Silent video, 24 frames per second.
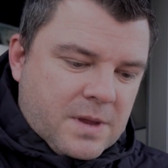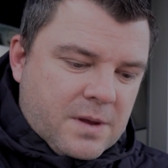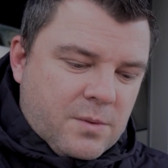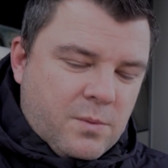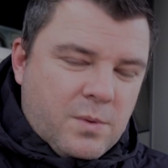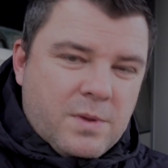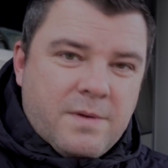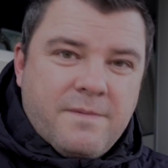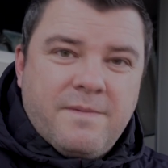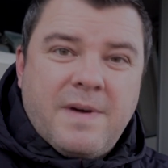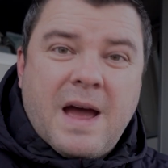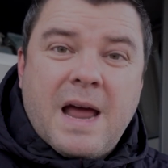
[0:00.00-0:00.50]

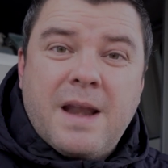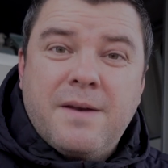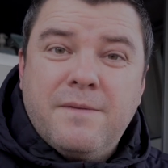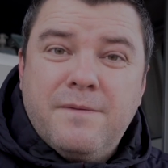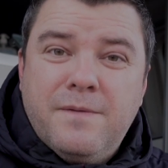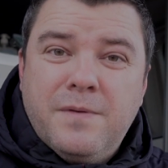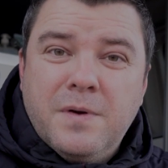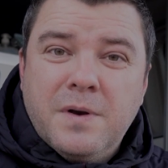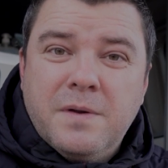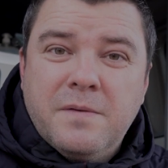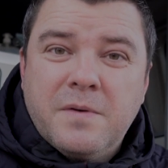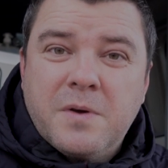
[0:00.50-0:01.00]
with a van
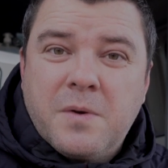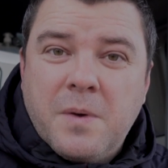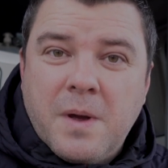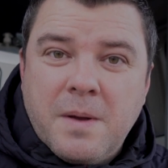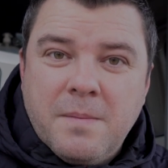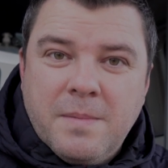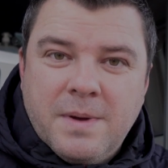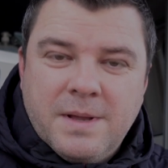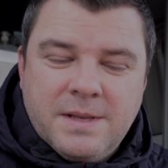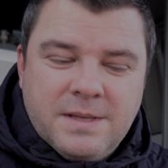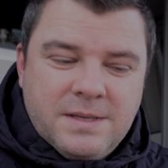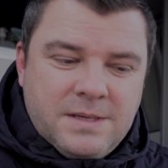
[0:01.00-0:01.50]
full of
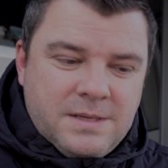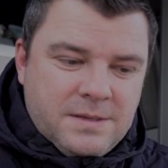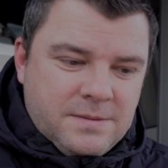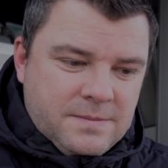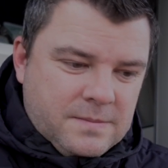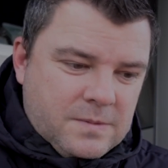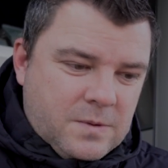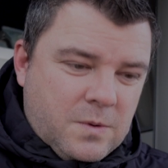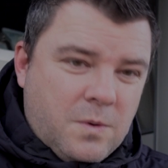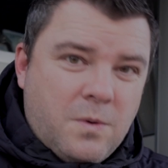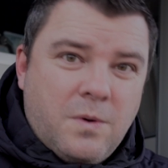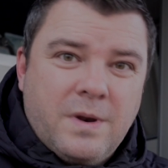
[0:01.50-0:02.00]
equipment,
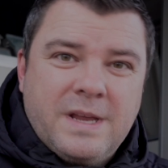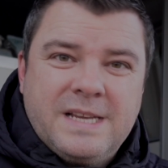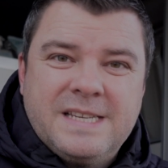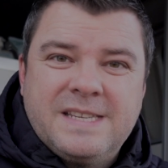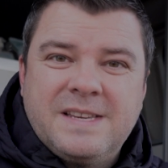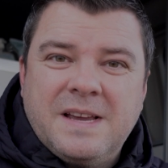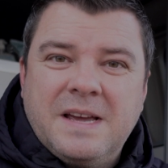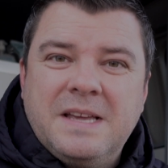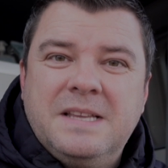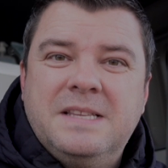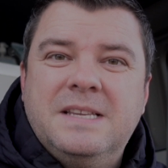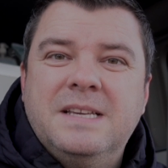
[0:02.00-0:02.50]
all
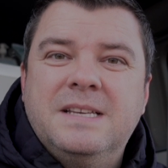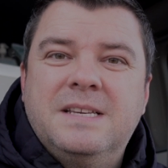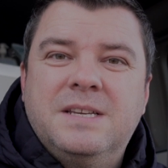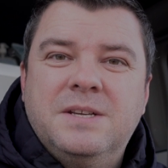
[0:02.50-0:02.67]
excited